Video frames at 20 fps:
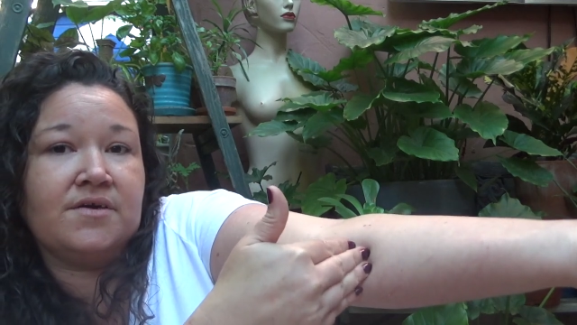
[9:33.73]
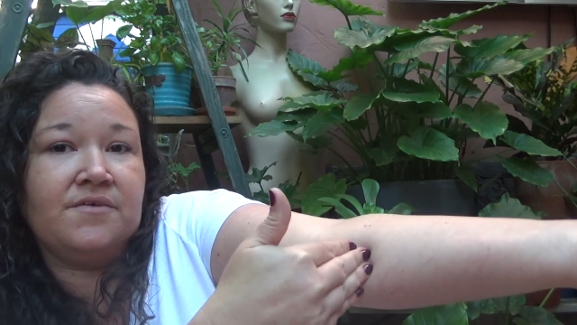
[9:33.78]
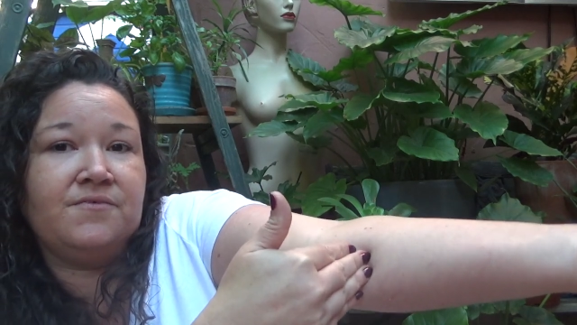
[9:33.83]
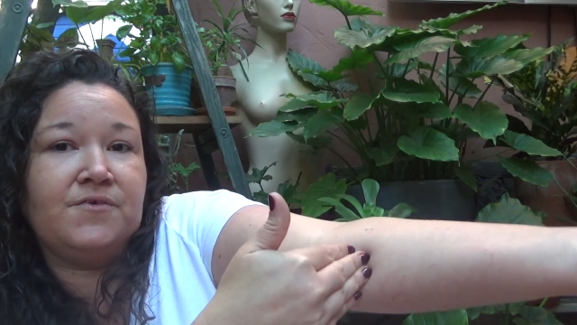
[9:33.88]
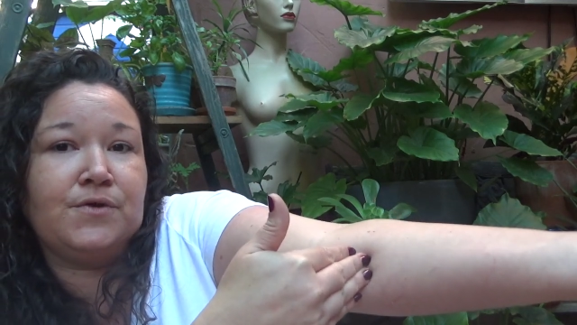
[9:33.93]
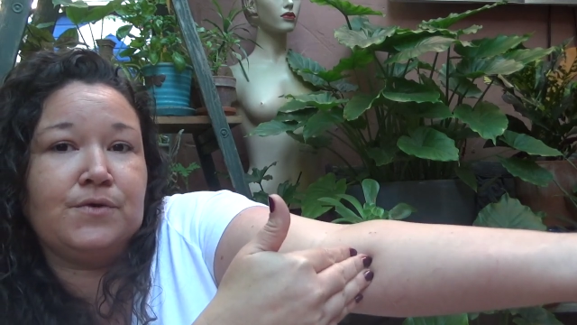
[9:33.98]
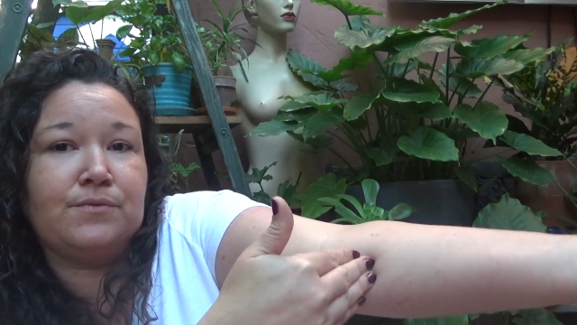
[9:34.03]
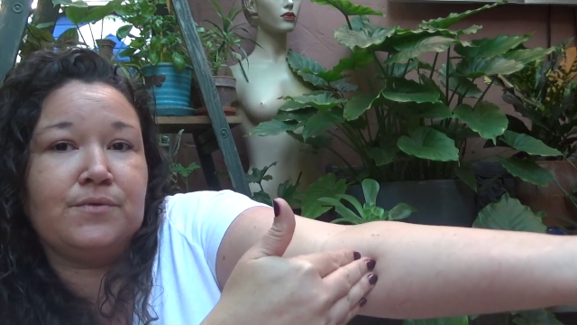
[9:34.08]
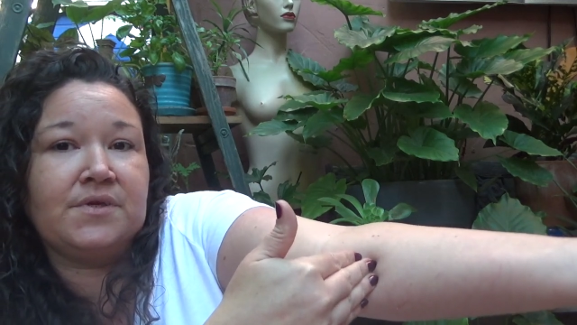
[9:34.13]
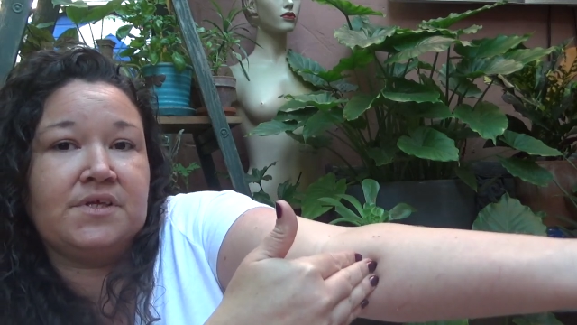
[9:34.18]
if
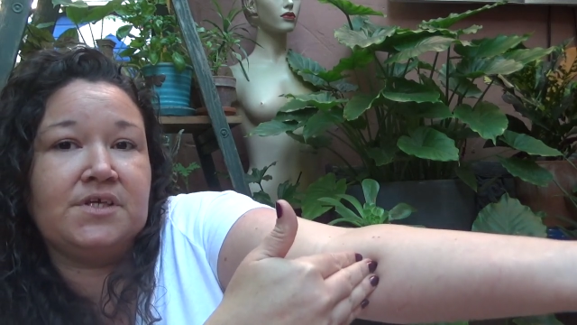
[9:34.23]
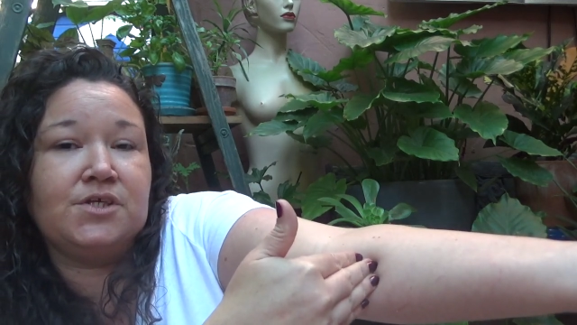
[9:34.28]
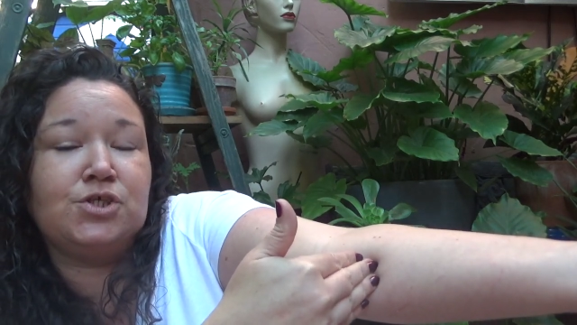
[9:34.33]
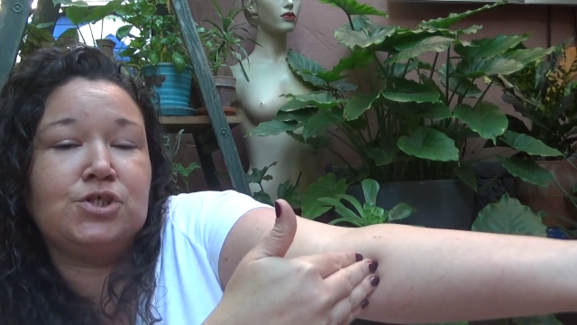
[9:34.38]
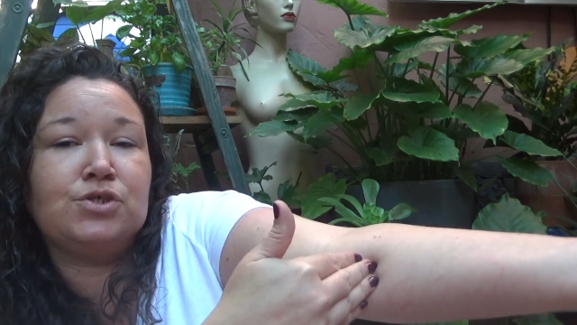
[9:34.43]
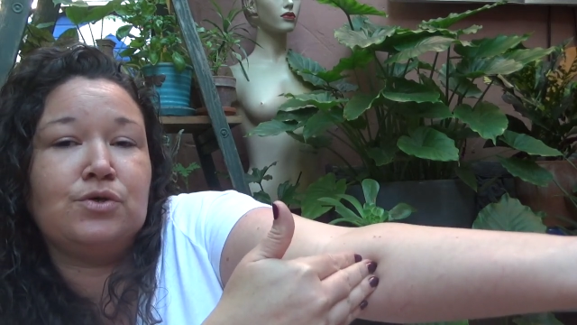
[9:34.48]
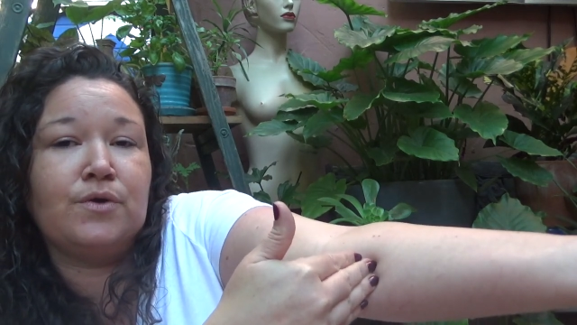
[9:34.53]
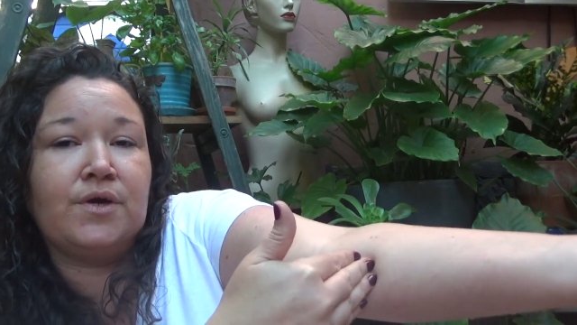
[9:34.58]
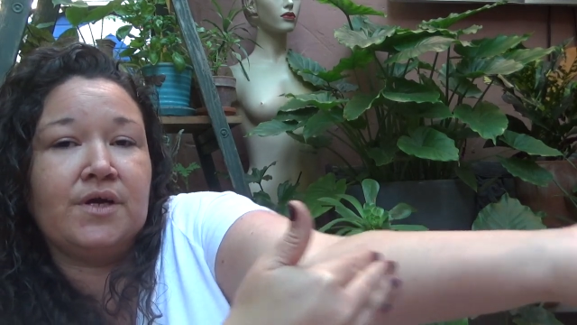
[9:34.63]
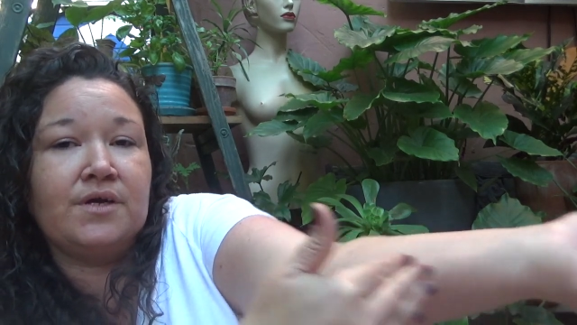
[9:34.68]
you're really
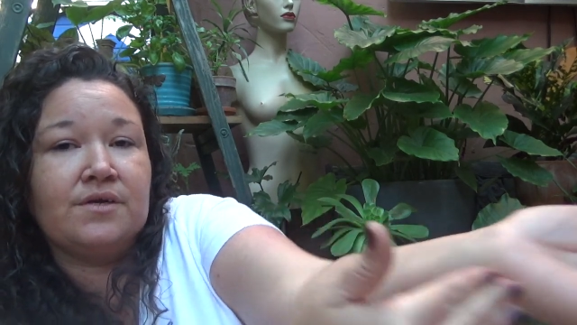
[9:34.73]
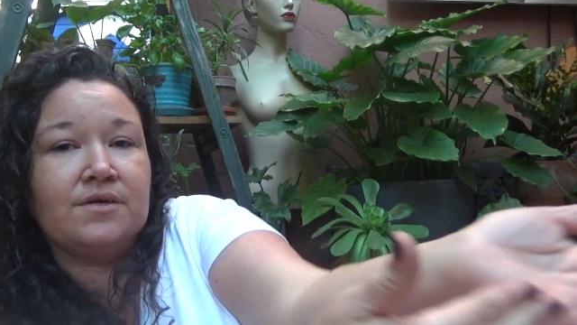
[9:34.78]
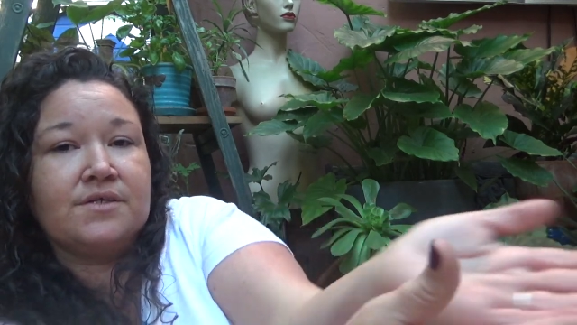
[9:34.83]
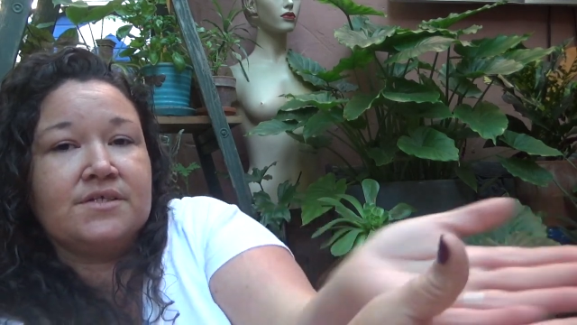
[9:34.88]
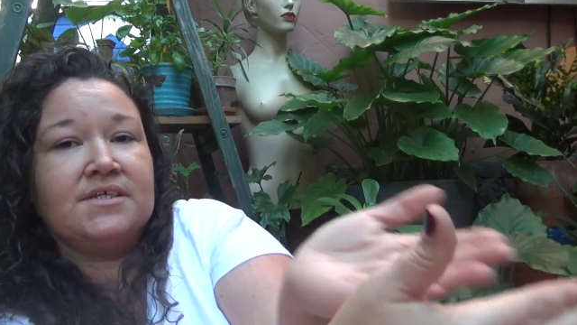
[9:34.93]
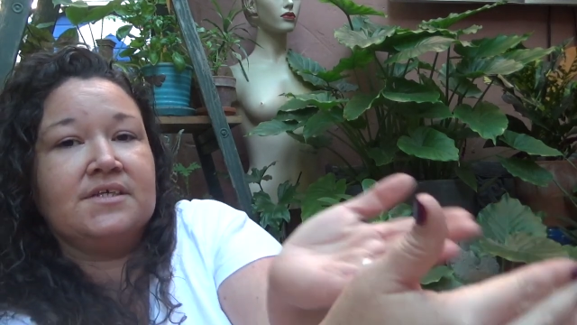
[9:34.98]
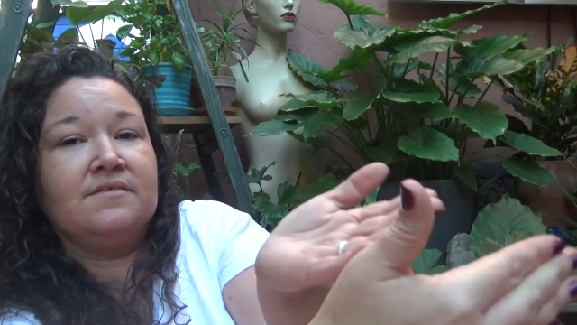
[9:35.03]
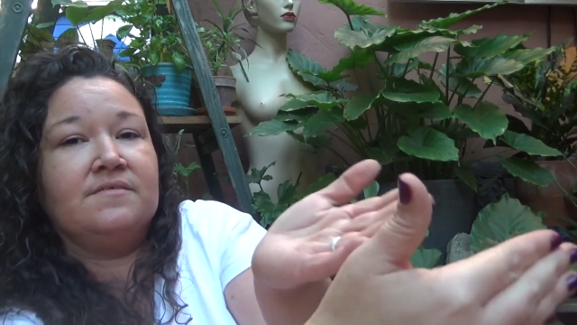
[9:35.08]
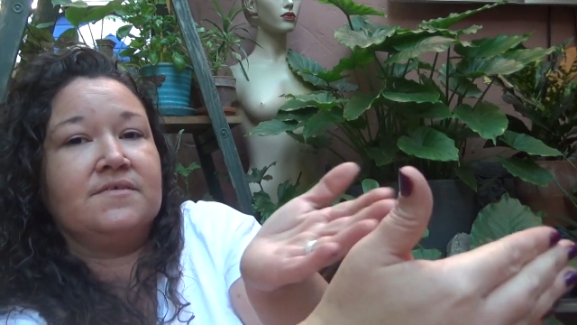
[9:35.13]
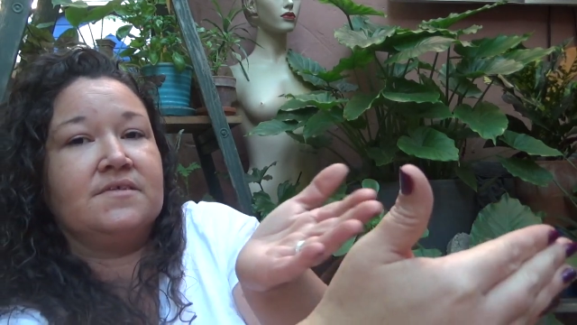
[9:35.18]
short your
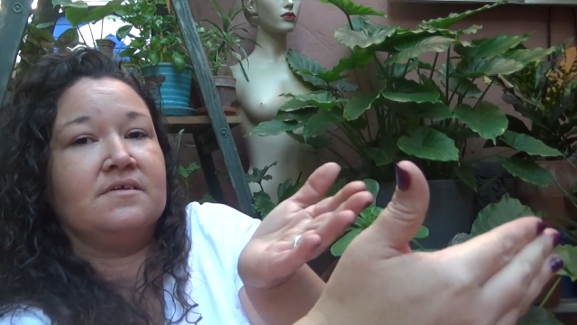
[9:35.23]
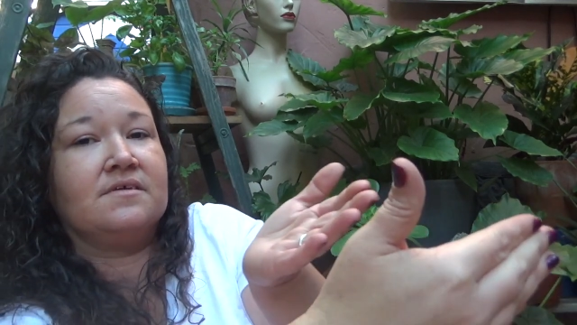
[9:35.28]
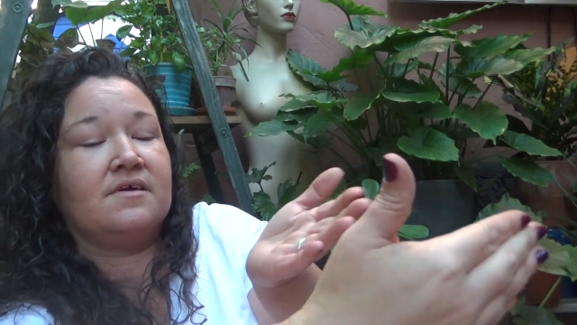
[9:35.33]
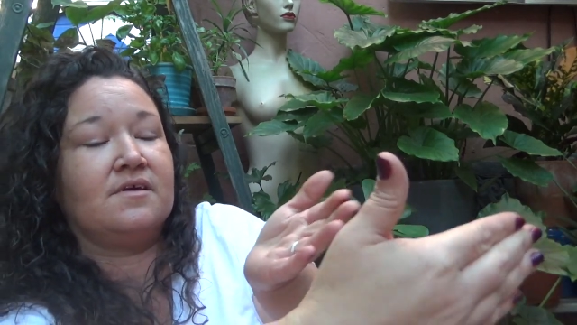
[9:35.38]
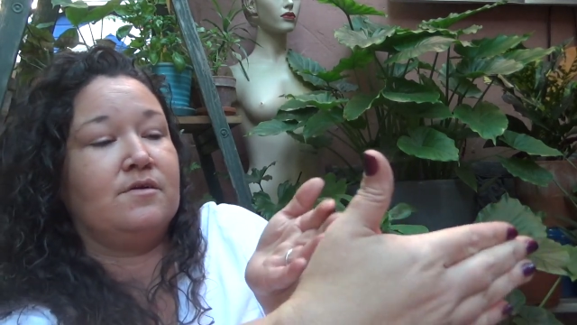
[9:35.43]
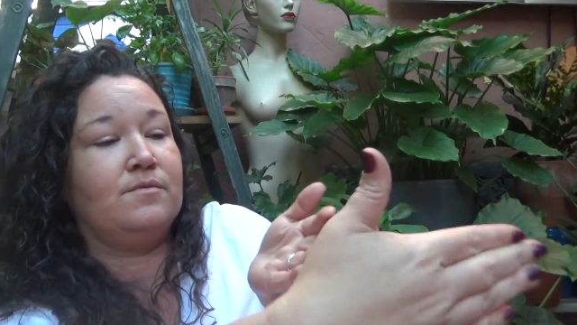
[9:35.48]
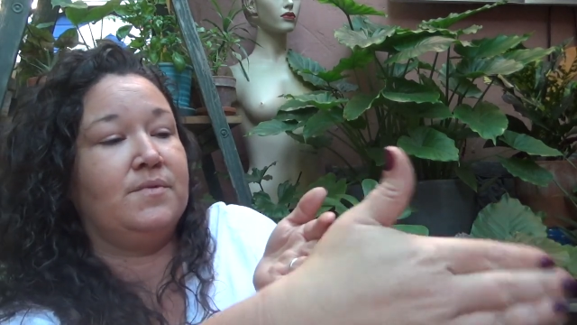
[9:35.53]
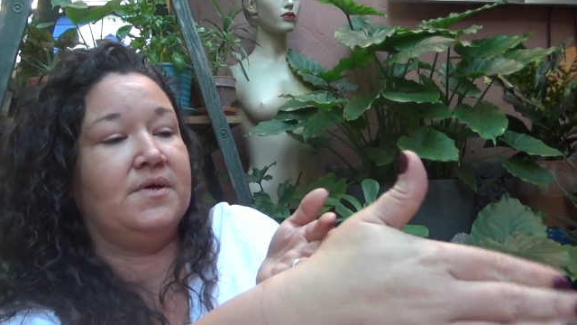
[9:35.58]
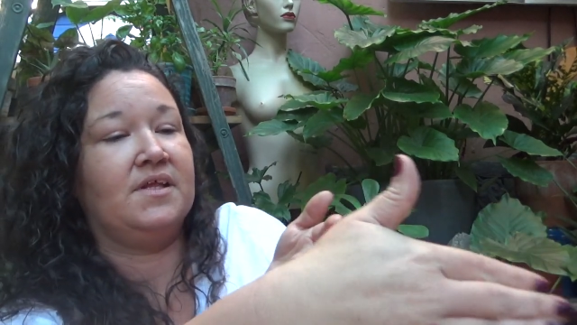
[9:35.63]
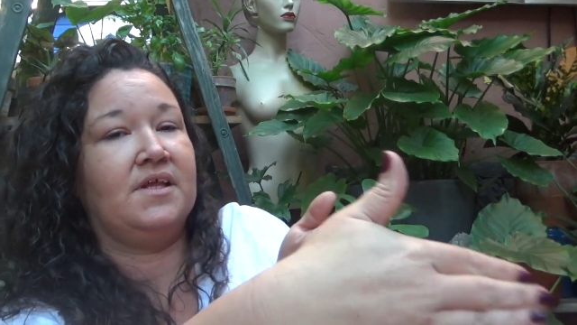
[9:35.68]
sleeves not
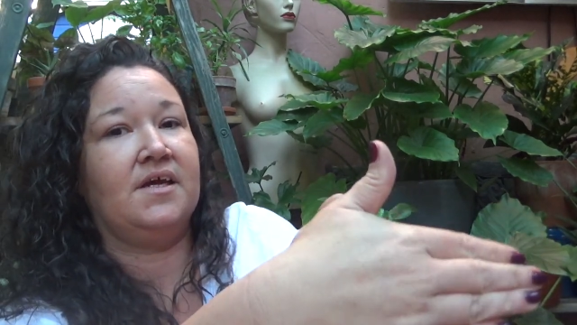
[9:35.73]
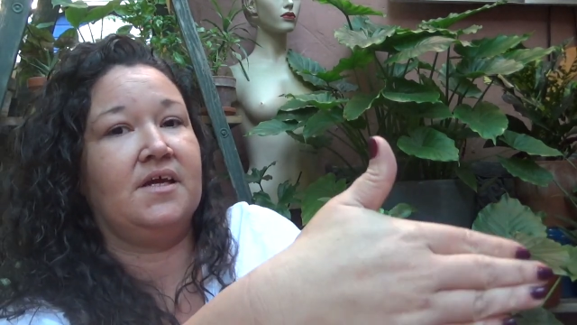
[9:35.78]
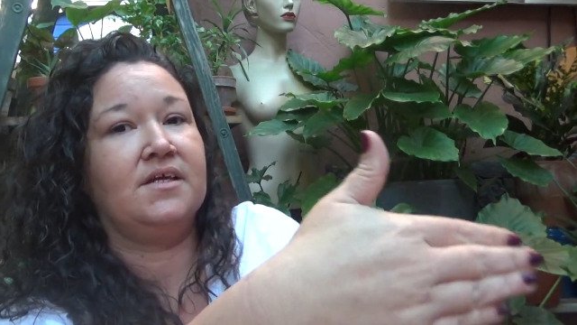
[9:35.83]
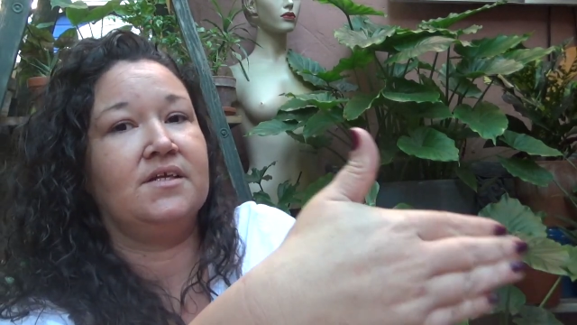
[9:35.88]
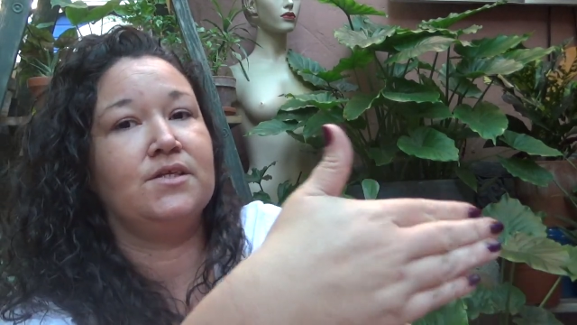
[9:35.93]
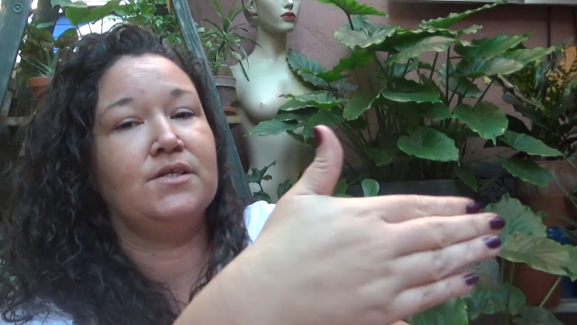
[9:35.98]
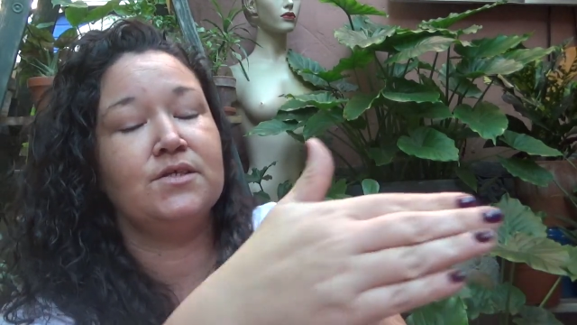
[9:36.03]
going to be like